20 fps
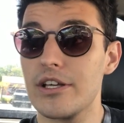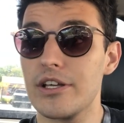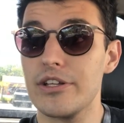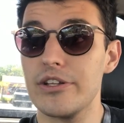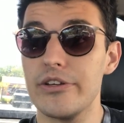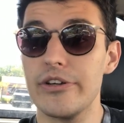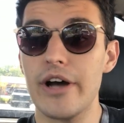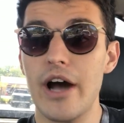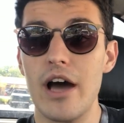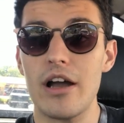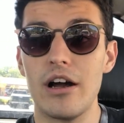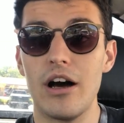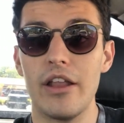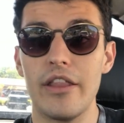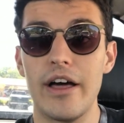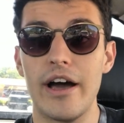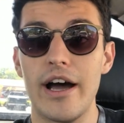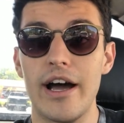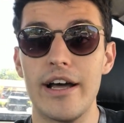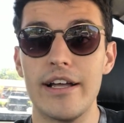you got all
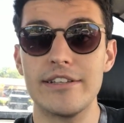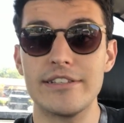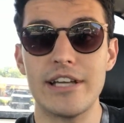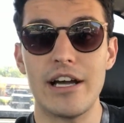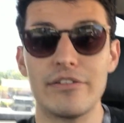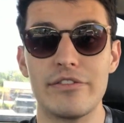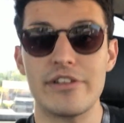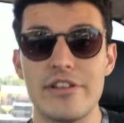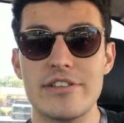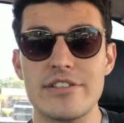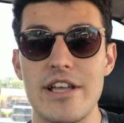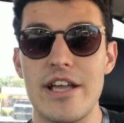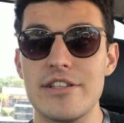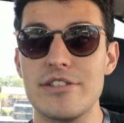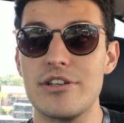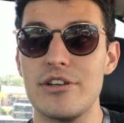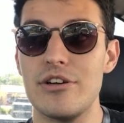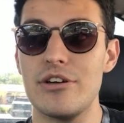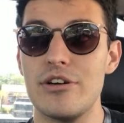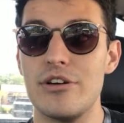that definitely stay
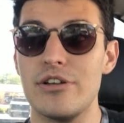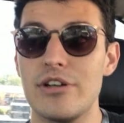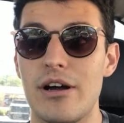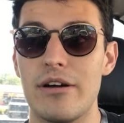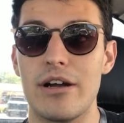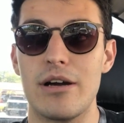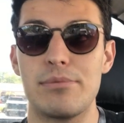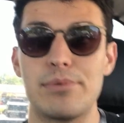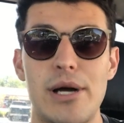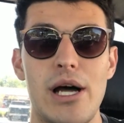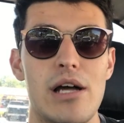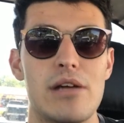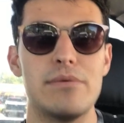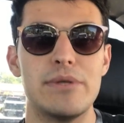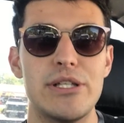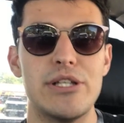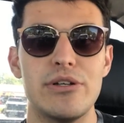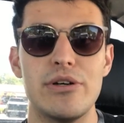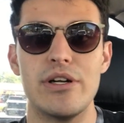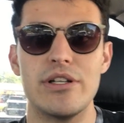tuned i'm gonna probably be
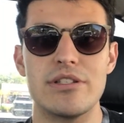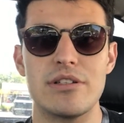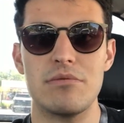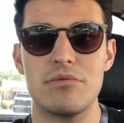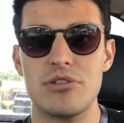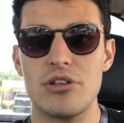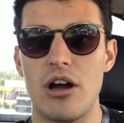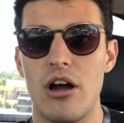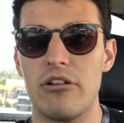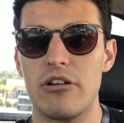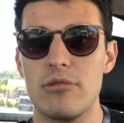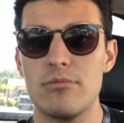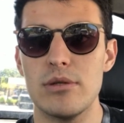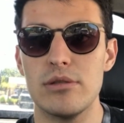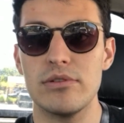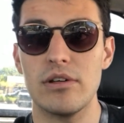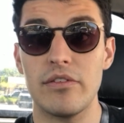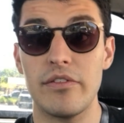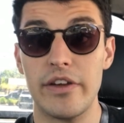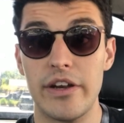doing some junk
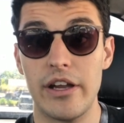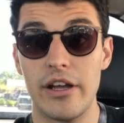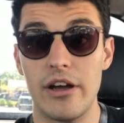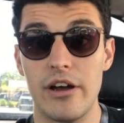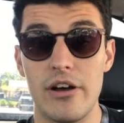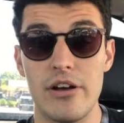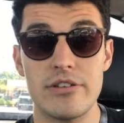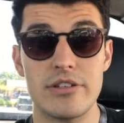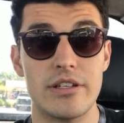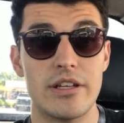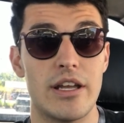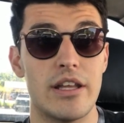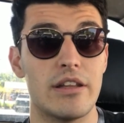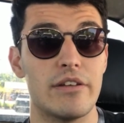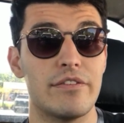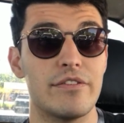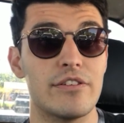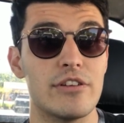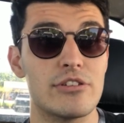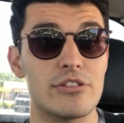removal videos in the
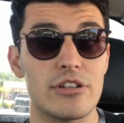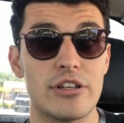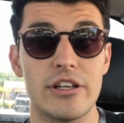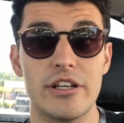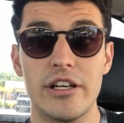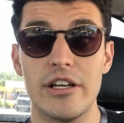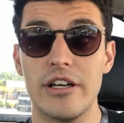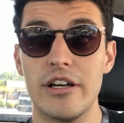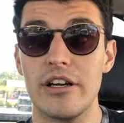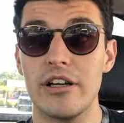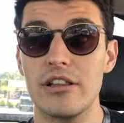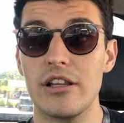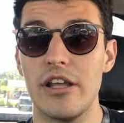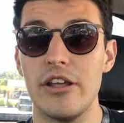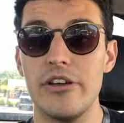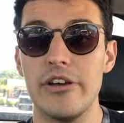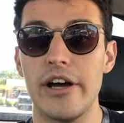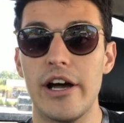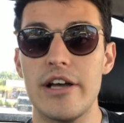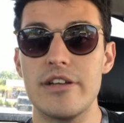future here let
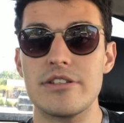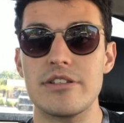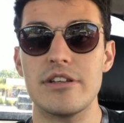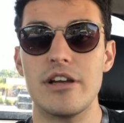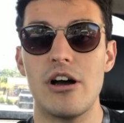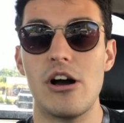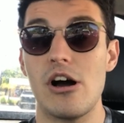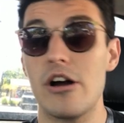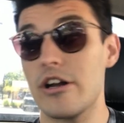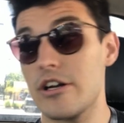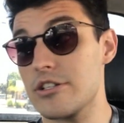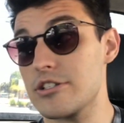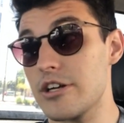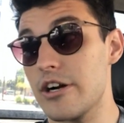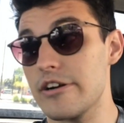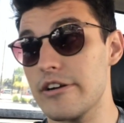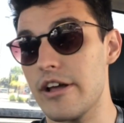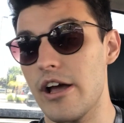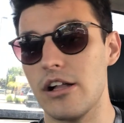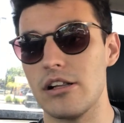you guys know i'm gonna
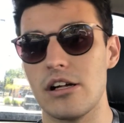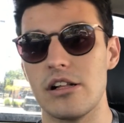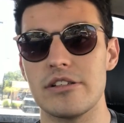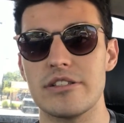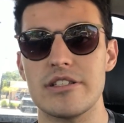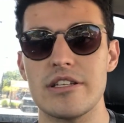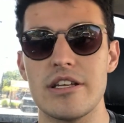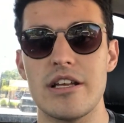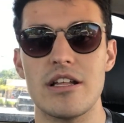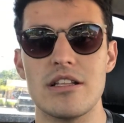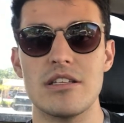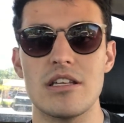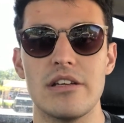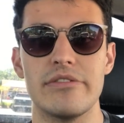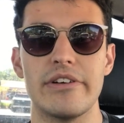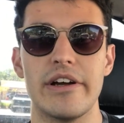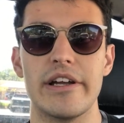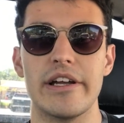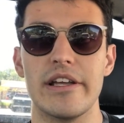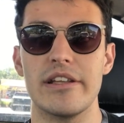start an llc and see if
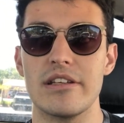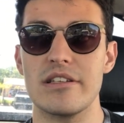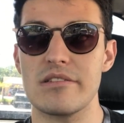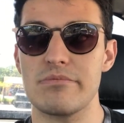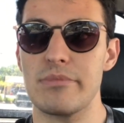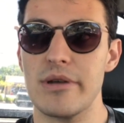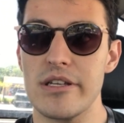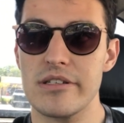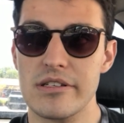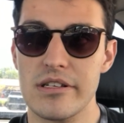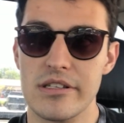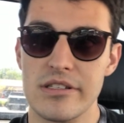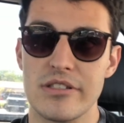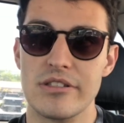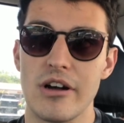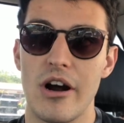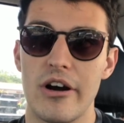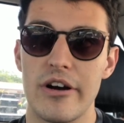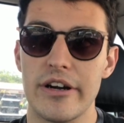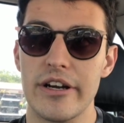i get this business
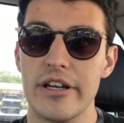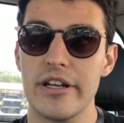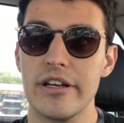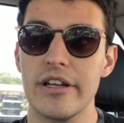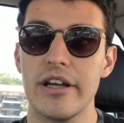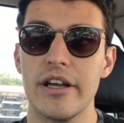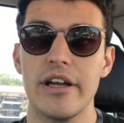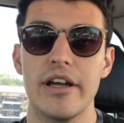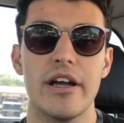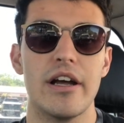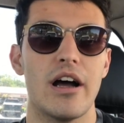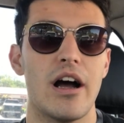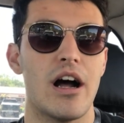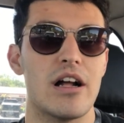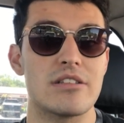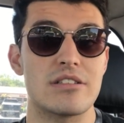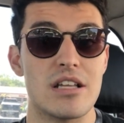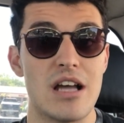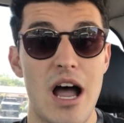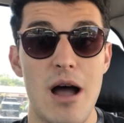started on
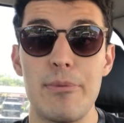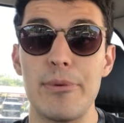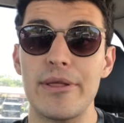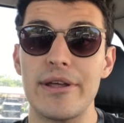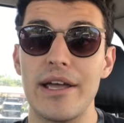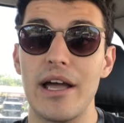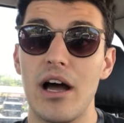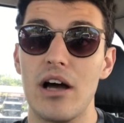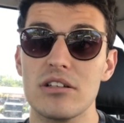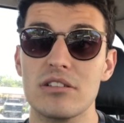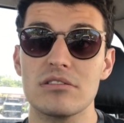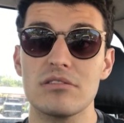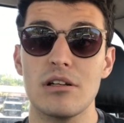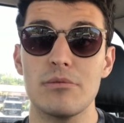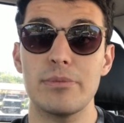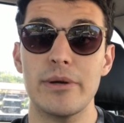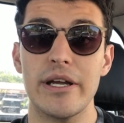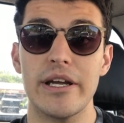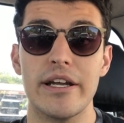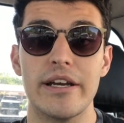top of the couch
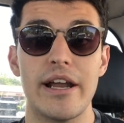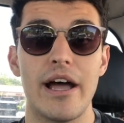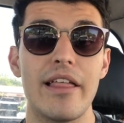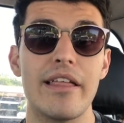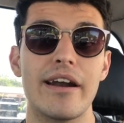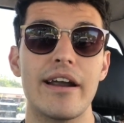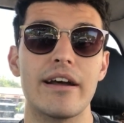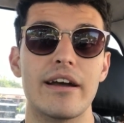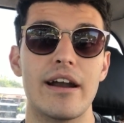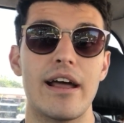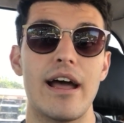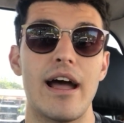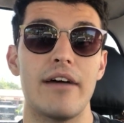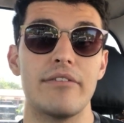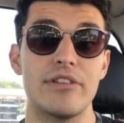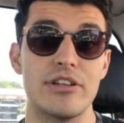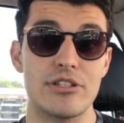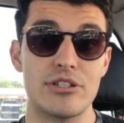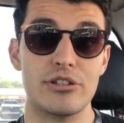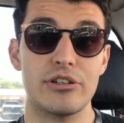flipping and now that i'm gonna have
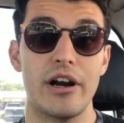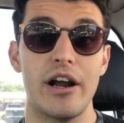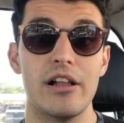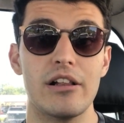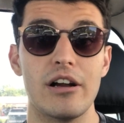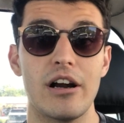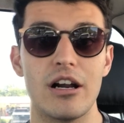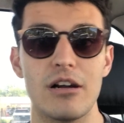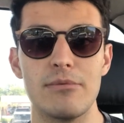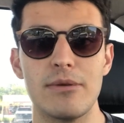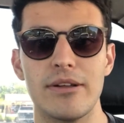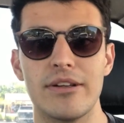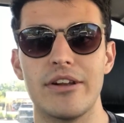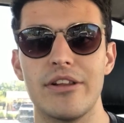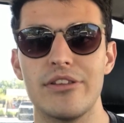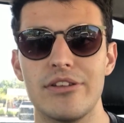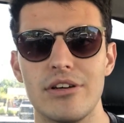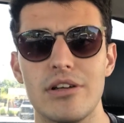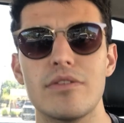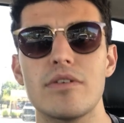this trailer i'm gonna be able to
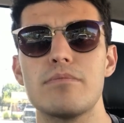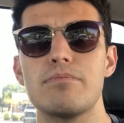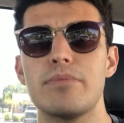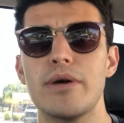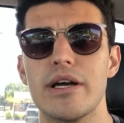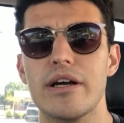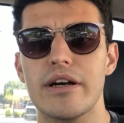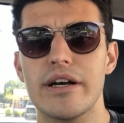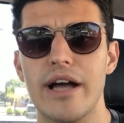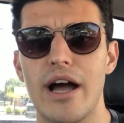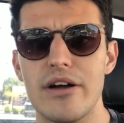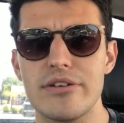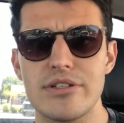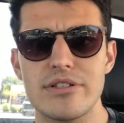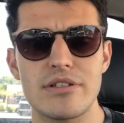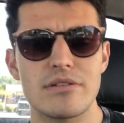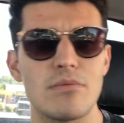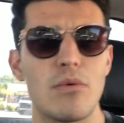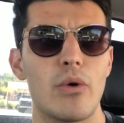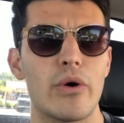do even bigger
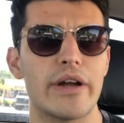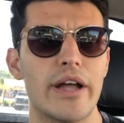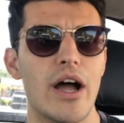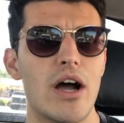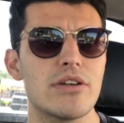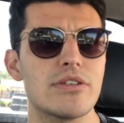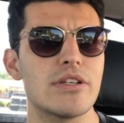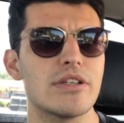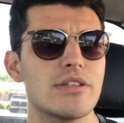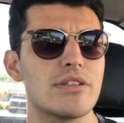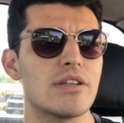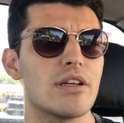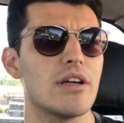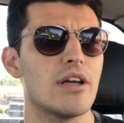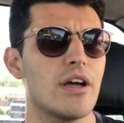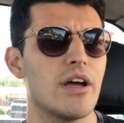couches and more couches